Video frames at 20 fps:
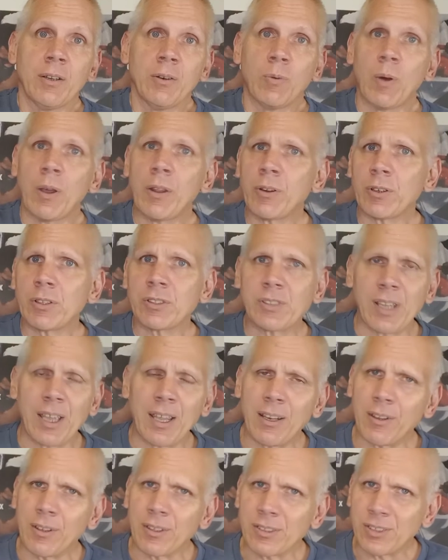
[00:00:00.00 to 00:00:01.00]
whether it's
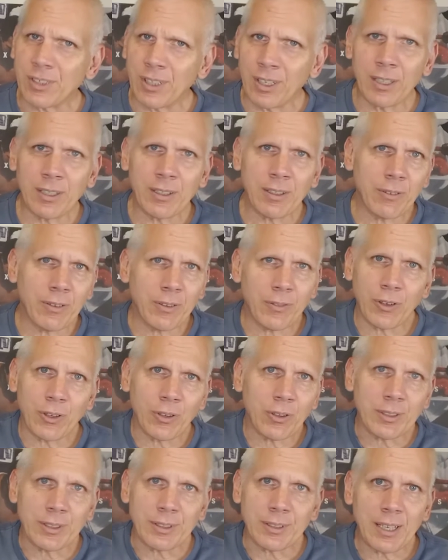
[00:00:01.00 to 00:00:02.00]
out of the sun if you're
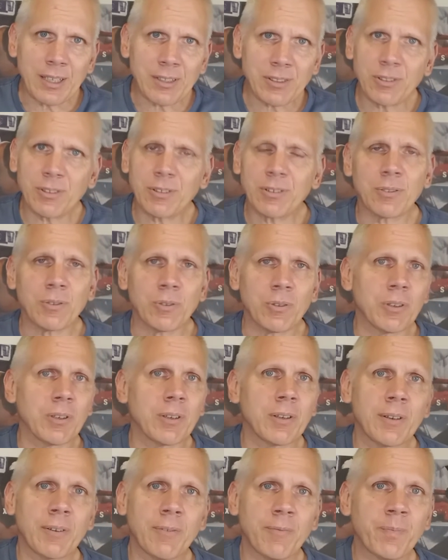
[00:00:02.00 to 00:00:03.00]
in the desert,
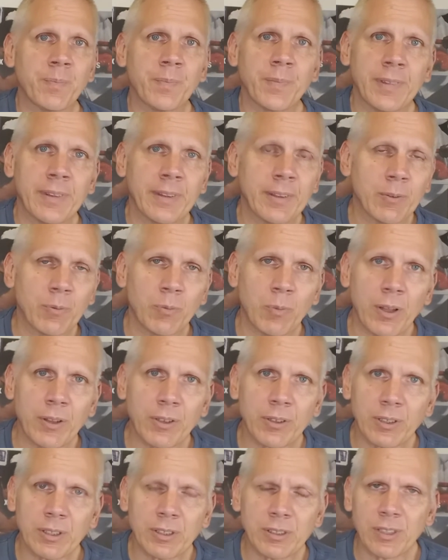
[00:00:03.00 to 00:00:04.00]
or
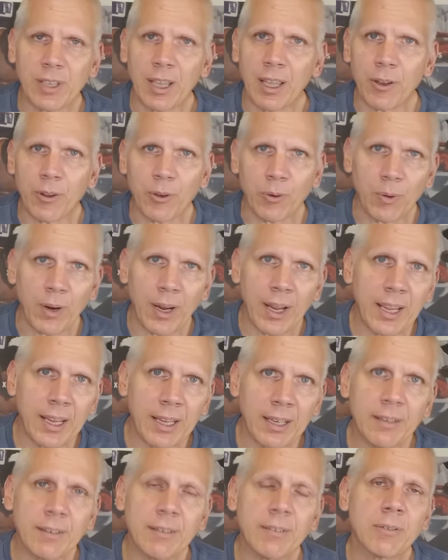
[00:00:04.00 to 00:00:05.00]
whether it's out of the
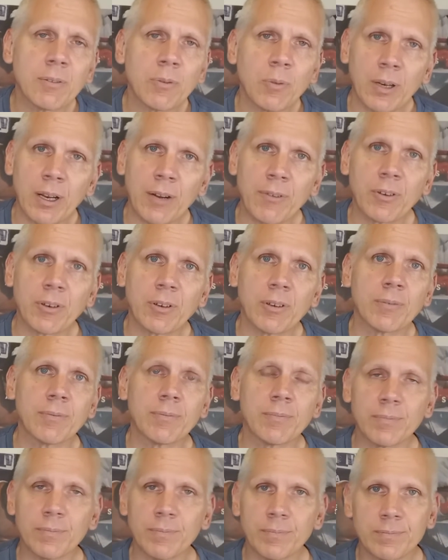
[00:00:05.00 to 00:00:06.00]
rain, whatever
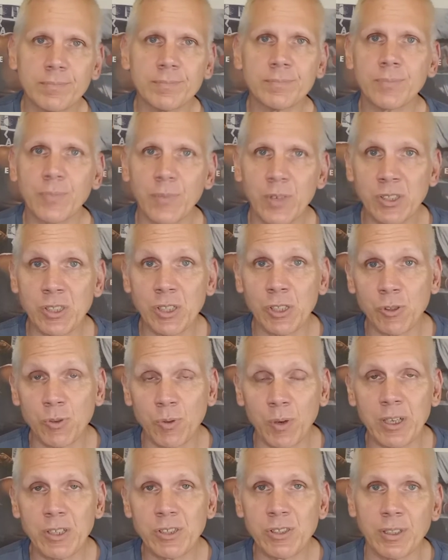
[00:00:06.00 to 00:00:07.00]
the
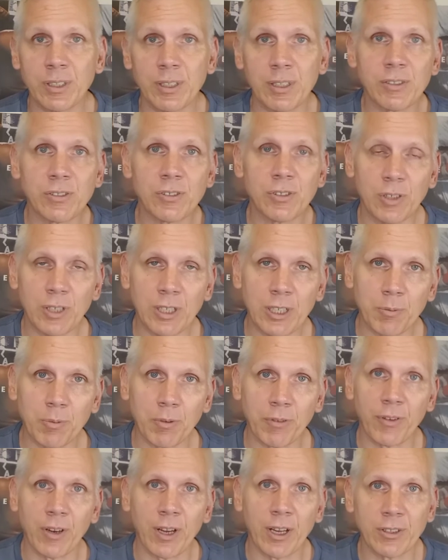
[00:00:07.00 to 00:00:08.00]
situation is, you need to
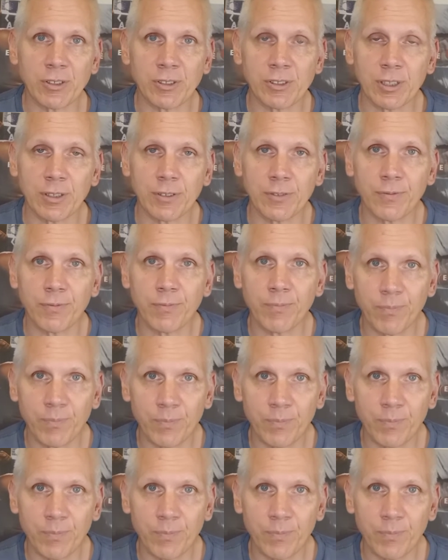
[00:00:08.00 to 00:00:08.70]
provide yourself